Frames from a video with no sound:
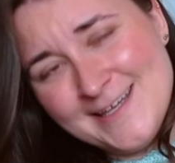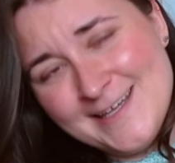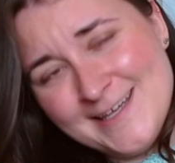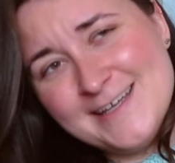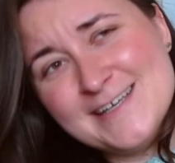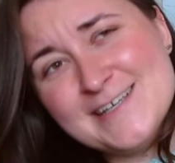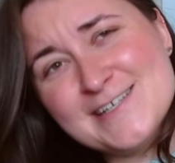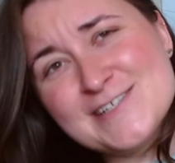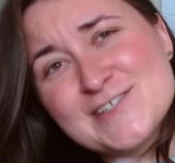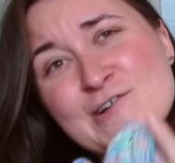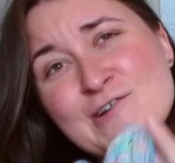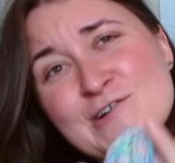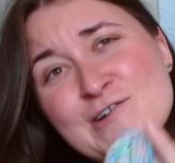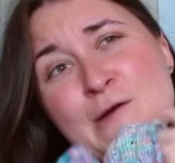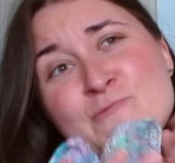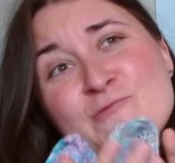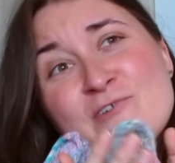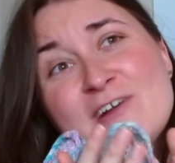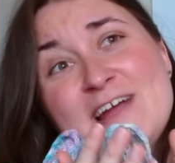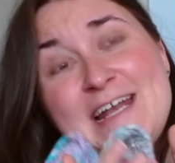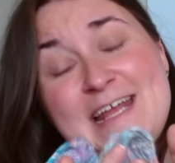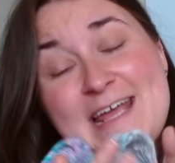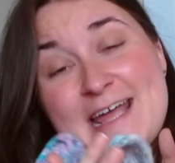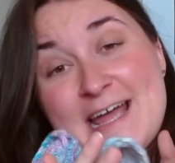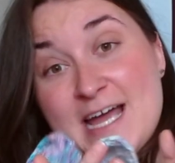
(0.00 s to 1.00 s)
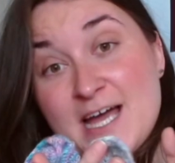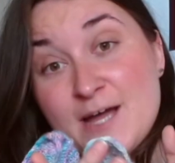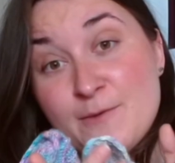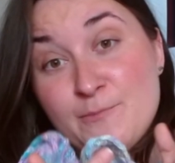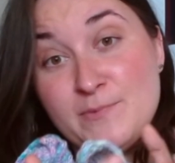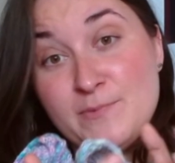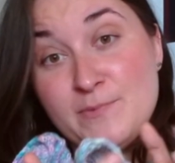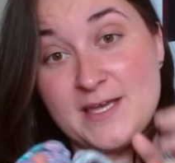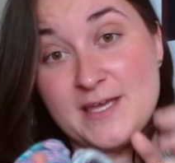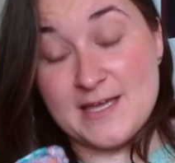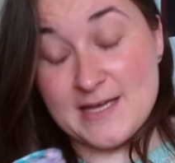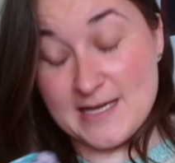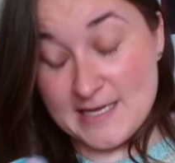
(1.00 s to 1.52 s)
So I'm really
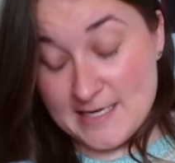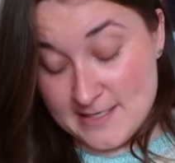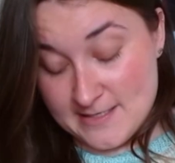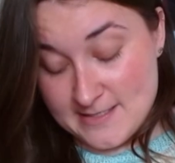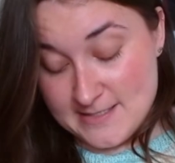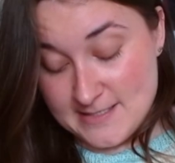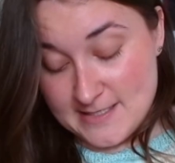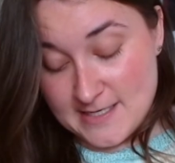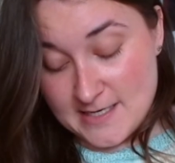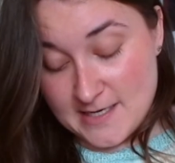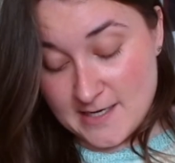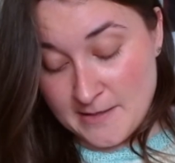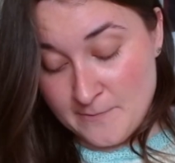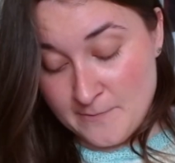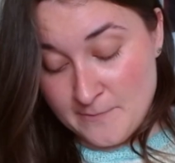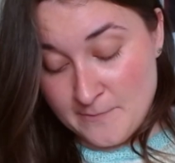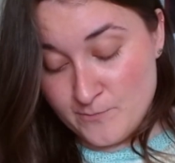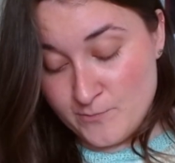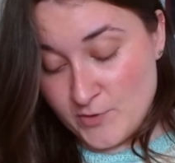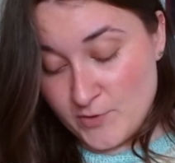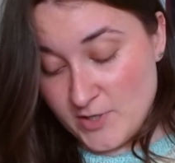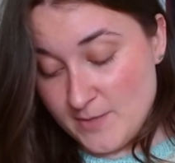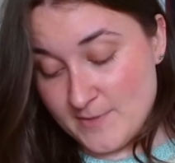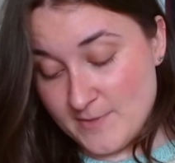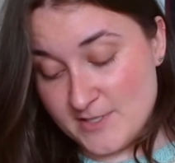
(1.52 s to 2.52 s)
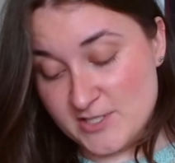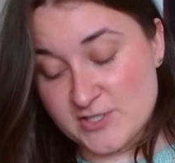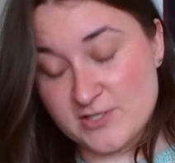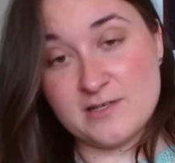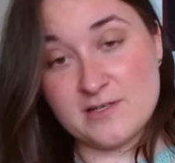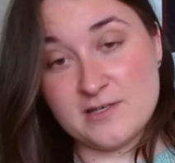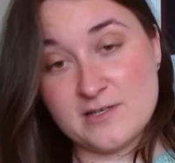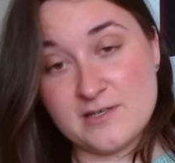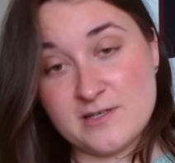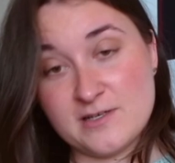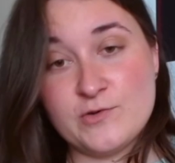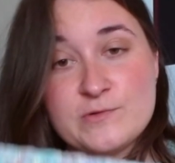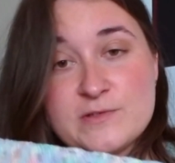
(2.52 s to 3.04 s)
happy, and I'm pretty much going
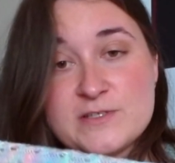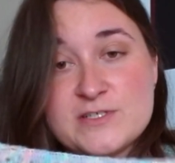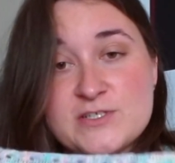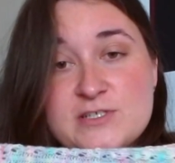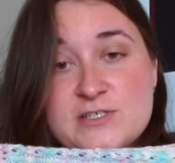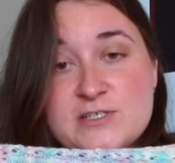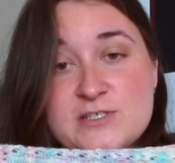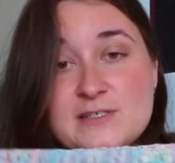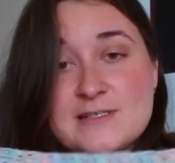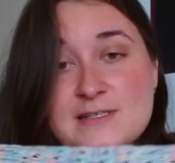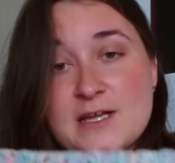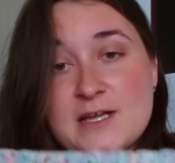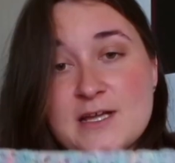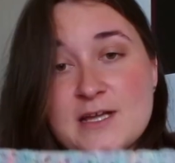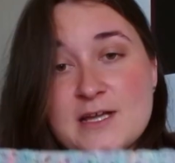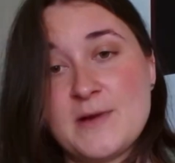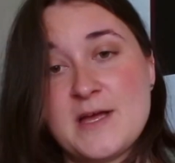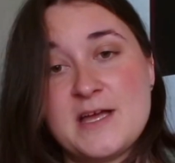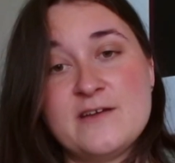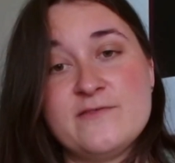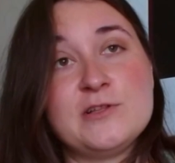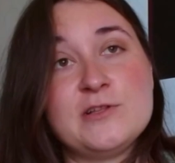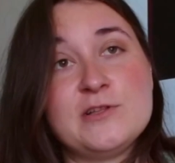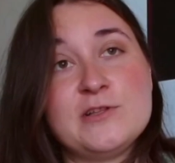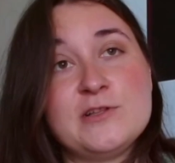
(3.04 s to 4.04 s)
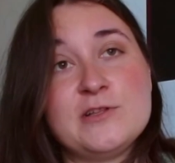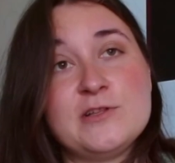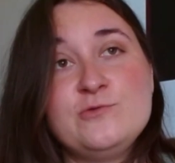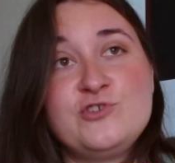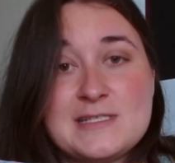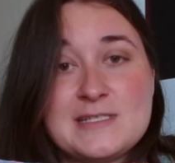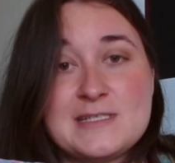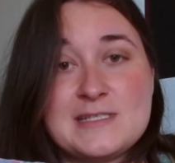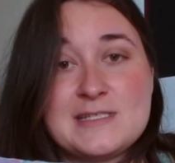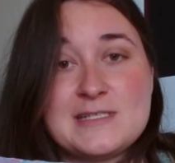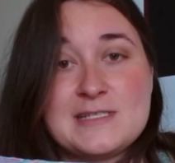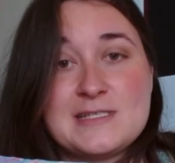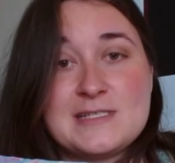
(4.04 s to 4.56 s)
to call this just like my
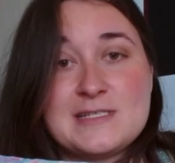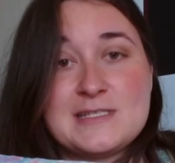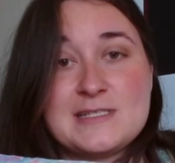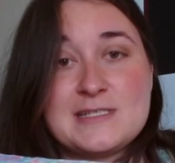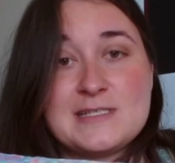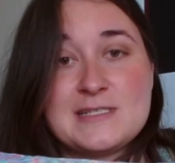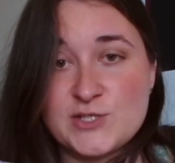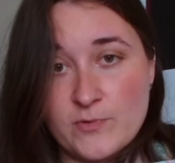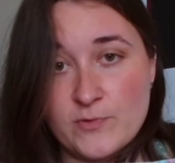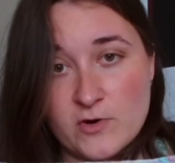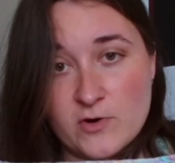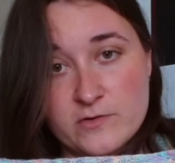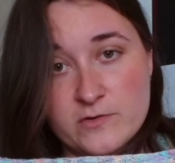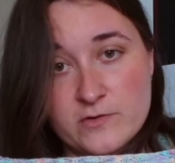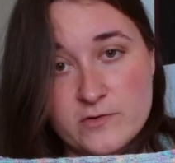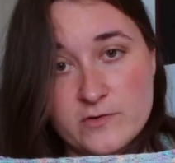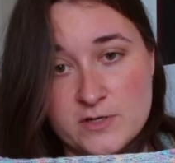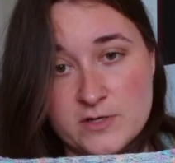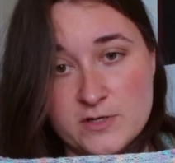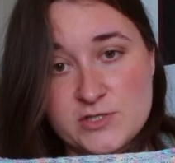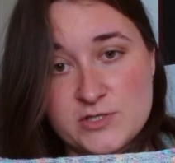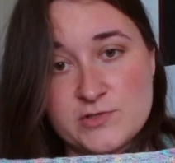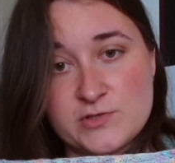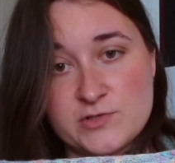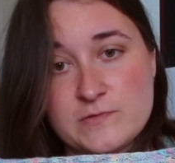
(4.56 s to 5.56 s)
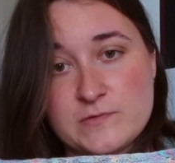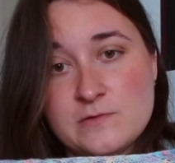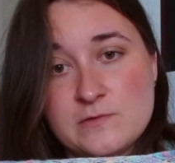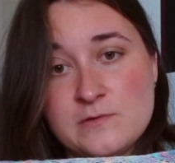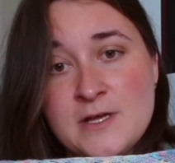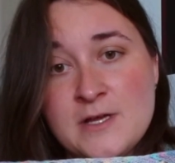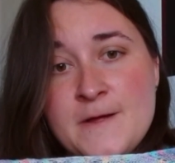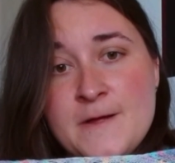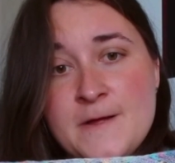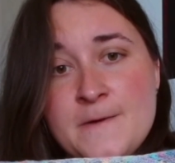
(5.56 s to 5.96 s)
evolution/progress shawl,